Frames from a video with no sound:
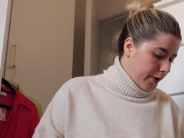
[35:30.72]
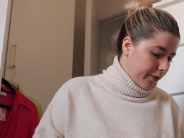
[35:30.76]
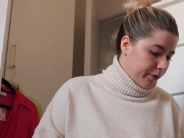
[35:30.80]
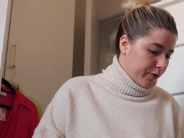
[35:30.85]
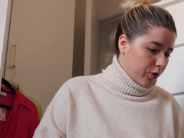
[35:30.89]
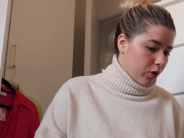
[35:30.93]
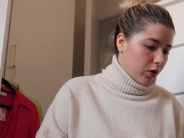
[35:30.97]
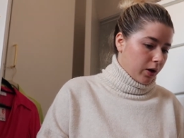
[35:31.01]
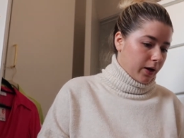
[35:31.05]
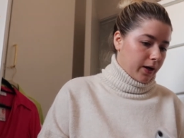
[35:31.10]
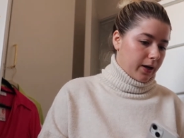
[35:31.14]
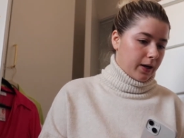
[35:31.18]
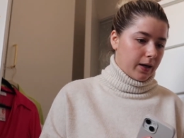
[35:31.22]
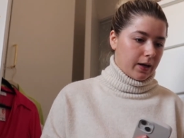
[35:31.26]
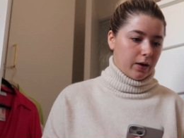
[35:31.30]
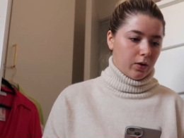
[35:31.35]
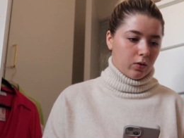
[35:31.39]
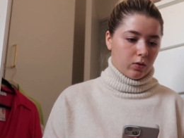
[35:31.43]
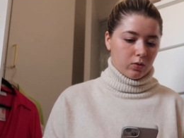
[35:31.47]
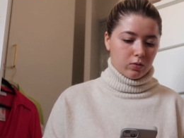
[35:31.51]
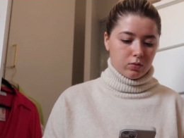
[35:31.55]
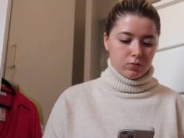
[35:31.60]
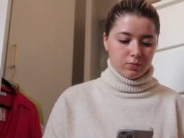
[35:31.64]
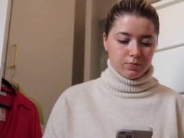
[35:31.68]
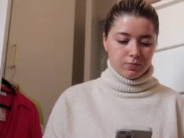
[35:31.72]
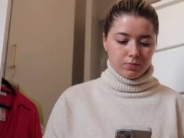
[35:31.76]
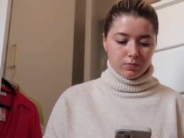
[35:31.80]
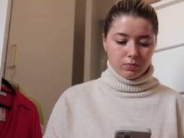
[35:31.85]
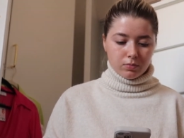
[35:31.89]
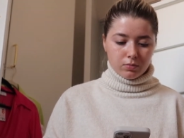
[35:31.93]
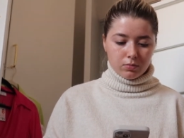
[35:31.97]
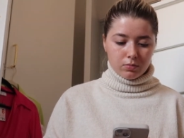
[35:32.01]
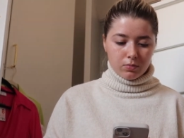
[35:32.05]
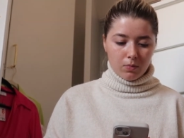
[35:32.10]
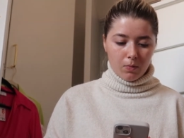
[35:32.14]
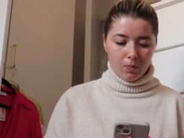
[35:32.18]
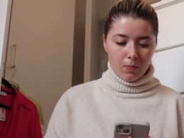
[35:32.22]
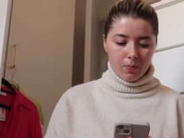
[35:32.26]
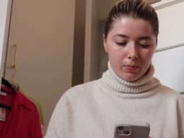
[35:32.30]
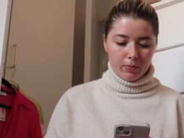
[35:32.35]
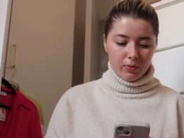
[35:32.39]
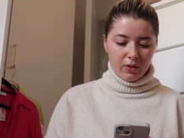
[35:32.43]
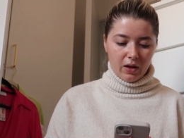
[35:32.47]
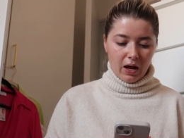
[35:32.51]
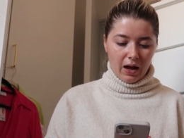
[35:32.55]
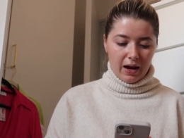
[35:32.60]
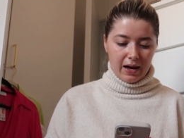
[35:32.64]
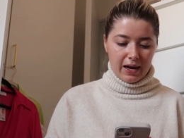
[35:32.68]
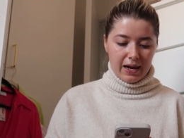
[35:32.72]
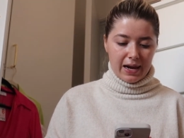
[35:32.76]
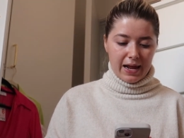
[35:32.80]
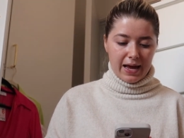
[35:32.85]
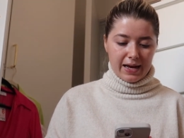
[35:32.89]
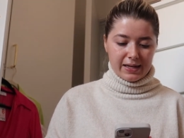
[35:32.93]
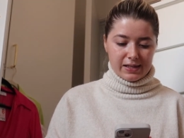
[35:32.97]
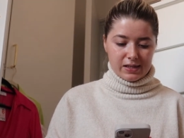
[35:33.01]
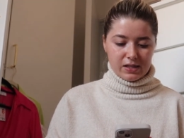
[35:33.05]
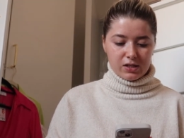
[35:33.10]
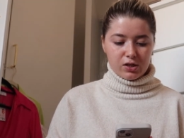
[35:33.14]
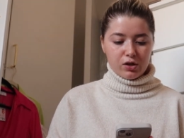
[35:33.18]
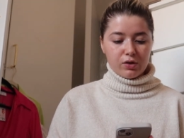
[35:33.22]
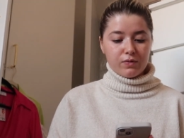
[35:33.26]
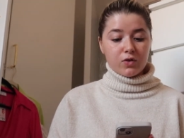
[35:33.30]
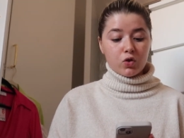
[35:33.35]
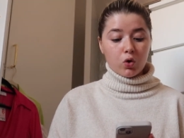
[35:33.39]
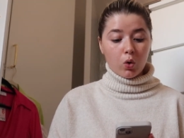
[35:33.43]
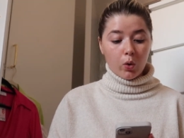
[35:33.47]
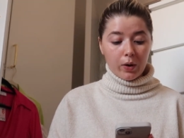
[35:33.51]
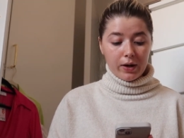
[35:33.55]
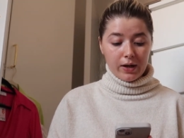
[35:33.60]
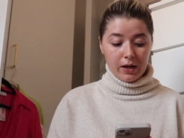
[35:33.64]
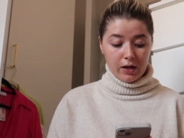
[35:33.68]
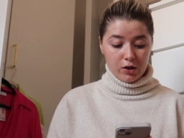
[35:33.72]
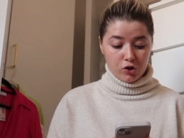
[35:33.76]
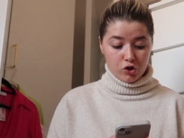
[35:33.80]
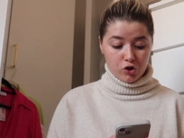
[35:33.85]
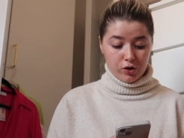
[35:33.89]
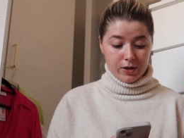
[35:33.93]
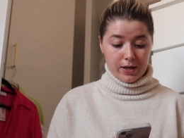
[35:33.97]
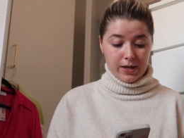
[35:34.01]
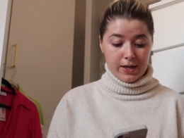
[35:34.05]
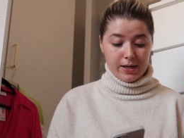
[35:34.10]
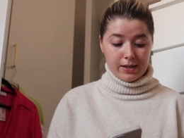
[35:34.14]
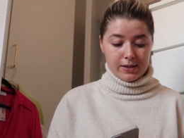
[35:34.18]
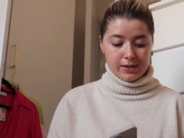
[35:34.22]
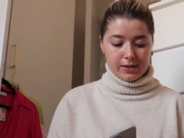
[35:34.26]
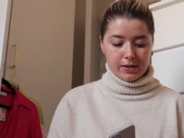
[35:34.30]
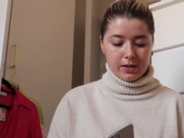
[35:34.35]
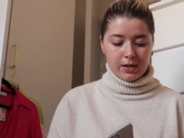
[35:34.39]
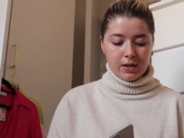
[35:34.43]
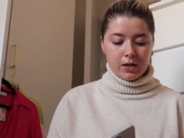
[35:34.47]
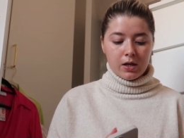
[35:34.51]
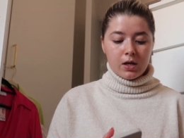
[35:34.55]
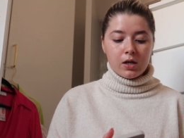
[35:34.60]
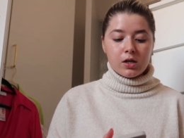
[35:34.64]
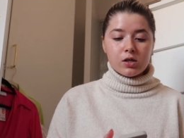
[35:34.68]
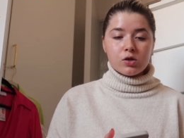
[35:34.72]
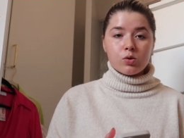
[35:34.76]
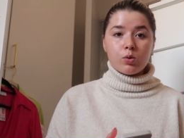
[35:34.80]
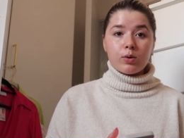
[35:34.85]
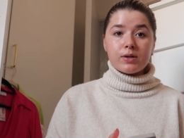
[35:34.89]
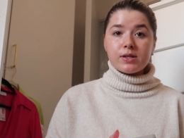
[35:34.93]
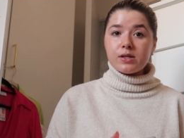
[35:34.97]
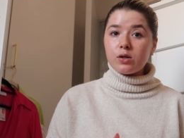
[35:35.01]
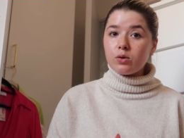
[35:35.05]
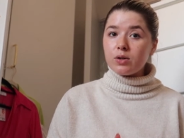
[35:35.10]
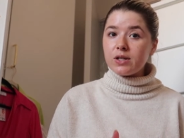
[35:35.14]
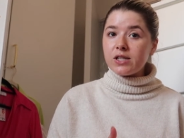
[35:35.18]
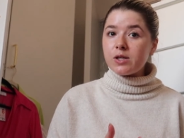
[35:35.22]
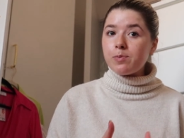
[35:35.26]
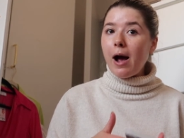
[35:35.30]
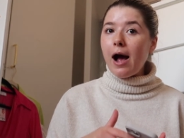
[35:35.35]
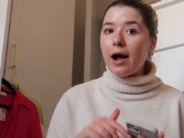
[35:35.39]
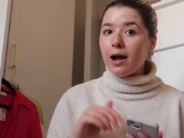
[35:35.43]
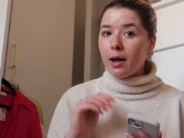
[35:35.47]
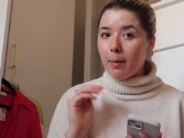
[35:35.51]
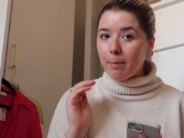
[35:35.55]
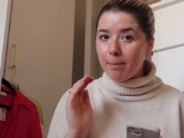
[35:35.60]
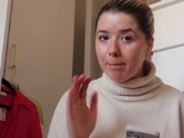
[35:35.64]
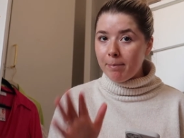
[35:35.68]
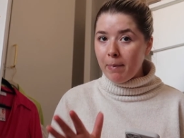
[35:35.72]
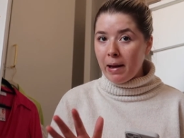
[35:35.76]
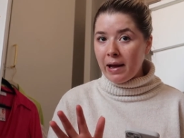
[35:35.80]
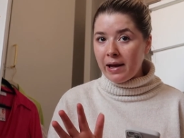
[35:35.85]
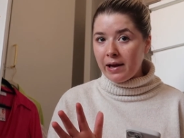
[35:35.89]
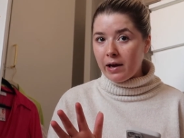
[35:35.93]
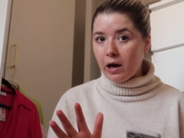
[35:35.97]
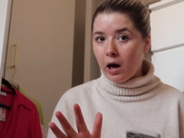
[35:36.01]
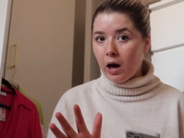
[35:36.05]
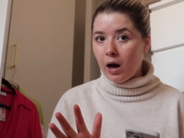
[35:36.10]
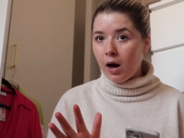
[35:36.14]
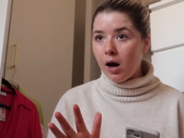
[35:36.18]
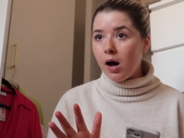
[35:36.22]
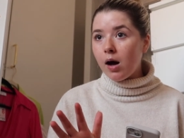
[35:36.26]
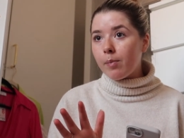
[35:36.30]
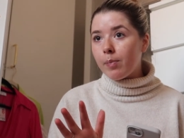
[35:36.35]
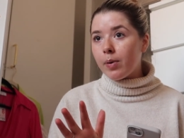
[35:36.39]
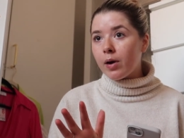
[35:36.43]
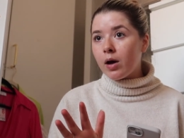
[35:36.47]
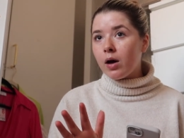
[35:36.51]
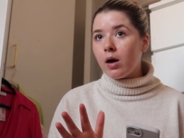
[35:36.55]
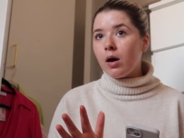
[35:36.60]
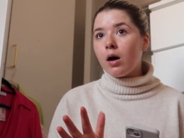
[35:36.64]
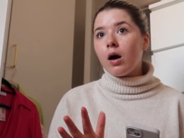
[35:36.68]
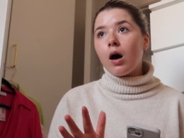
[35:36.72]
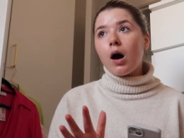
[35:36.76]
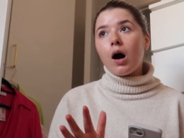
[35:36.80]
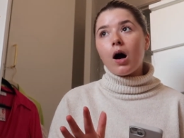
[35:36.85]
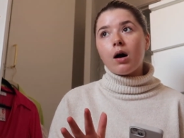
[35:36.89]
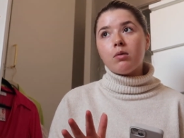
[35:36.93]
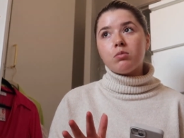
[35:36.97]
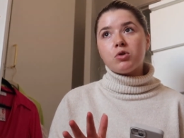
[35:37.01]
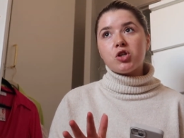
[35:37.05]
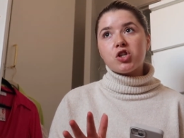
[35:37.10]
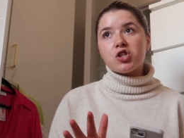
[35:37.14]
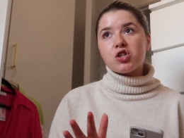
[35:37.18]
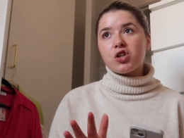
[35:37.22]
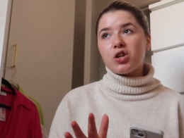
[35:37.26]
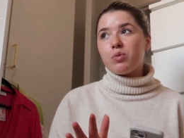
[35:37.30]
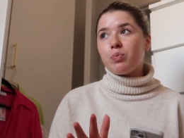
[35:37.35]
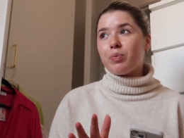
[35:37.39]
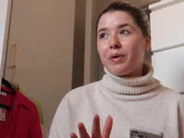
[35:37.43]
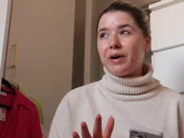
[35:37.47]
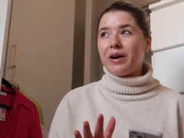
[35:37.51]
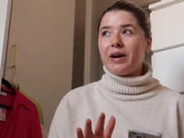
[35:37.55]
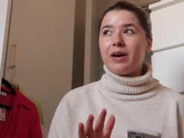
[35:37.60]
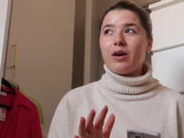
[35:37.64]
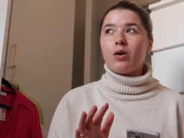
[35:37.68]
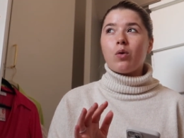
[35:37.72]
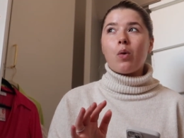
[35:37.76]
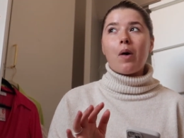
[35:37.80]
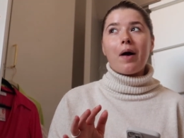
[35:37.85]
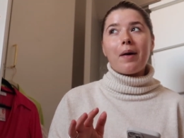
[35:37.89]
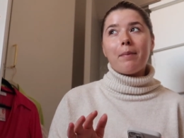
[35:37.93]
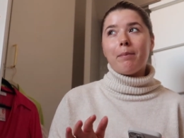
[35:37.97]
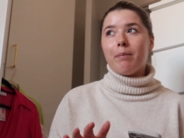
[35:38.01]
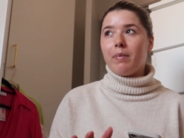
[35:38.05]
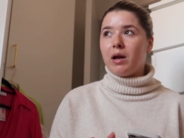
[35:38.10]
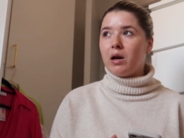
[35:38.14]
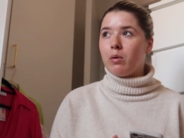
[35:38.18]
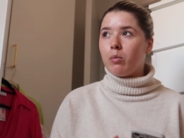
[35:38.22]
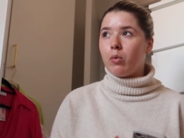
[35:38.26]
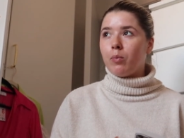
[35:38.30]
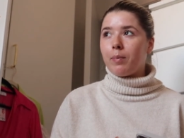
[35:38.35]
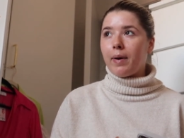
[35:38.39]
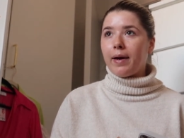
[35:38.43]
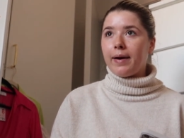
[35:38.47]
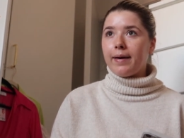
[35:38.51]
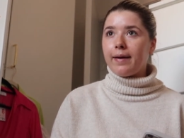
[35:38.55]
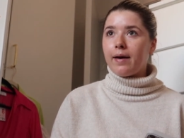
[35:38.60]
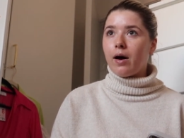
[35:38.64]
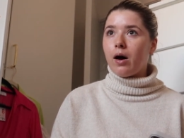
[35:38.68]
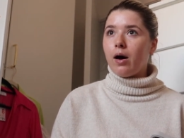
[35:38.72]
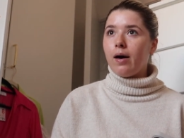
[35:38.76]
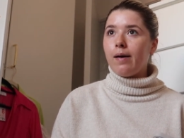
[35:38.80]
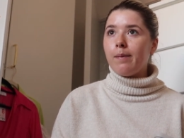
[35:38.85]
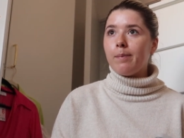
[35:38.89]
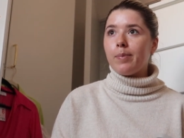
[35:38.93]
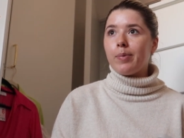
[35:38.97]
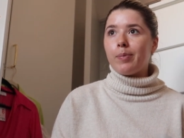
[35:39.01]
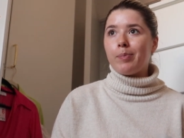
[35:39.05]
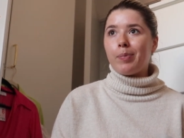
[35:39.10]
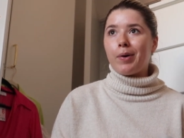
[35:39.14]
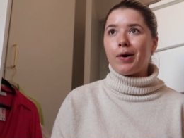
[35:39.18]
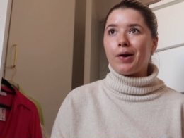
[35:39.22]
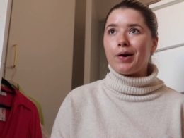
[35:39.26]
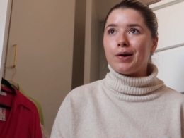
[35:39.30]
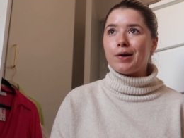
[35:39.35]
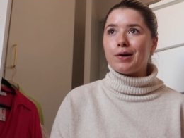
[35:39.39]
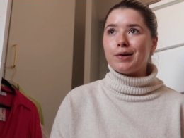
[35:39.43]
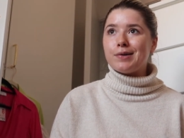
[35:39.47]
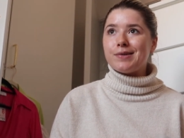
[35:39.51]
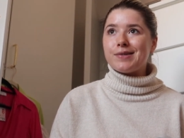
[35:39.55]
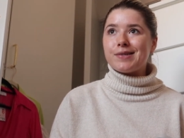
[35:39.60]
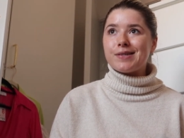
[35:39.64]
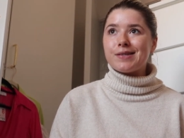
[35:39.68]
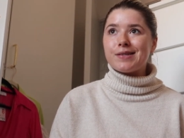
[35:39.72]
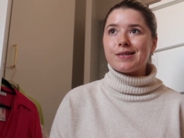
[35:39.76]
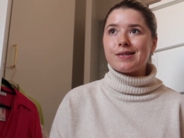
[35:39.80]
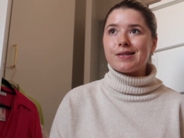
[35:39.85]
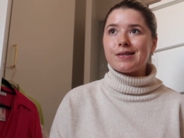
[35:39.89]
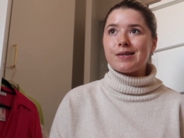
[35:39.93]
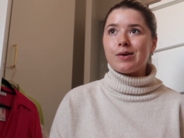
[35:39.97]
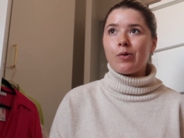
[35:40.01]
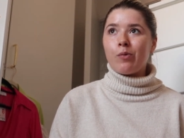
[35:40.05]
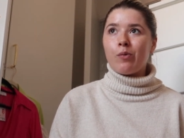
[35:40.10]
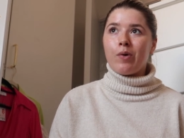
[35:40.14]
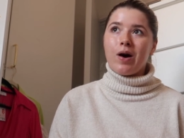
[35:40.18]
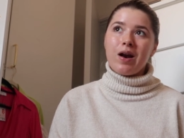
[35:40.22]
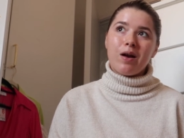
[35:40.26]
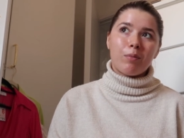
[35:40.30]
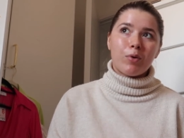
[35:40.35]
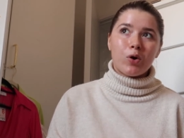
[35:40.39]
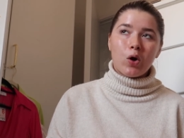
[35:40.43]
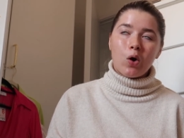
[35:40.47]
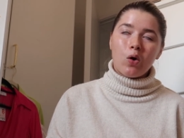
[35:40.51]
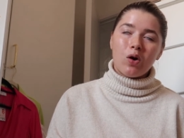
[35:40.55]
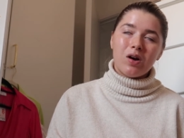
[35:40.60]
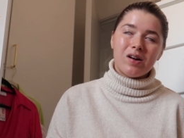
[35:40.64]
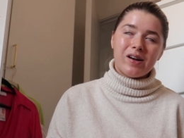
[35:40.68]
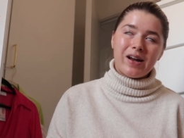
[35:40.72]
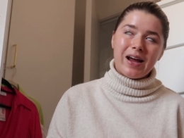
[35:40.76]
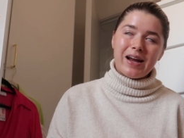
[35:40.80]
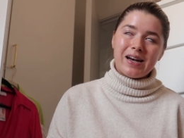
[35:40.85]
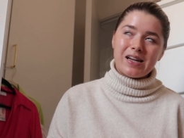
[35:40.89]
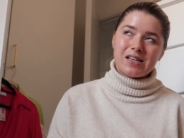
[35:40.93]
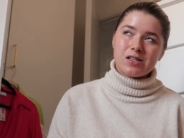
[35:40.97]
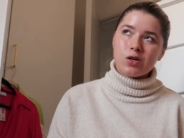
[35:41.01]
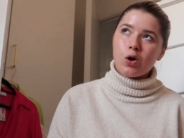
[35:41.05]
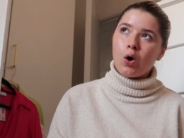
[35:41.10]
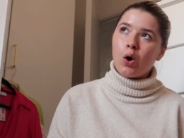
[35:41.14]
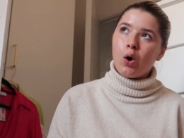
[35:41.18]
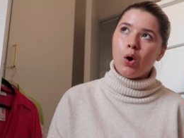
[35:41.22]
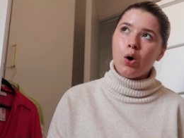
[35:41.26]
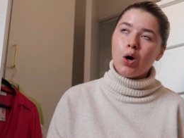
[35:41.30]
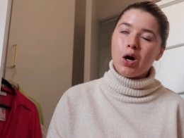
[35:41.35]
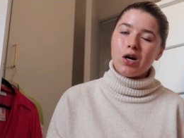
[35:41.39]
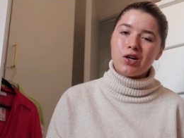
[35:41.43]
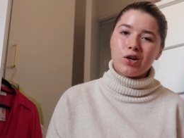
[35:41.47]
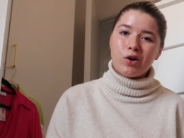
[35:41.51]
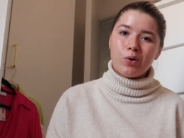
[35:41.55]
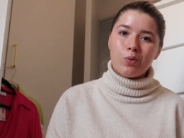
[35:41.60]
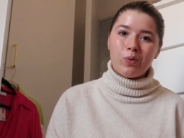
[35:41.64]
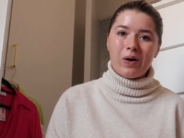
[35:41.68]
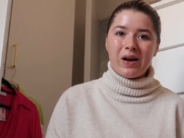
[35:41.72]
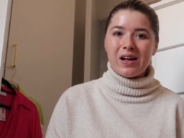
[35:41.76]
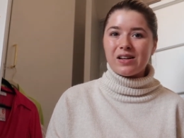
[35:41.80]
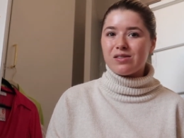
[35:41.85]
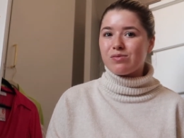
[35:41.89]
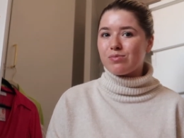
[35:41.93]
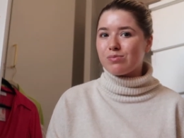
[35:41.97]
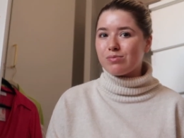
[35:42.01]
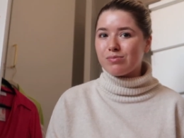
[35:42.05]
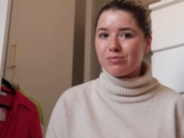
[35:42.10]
got like a little list of toiletries. So I still need to pack makeup. I'm just gonna bring quite minimal makeup because when I'm on holiday and it's hot, I don't wear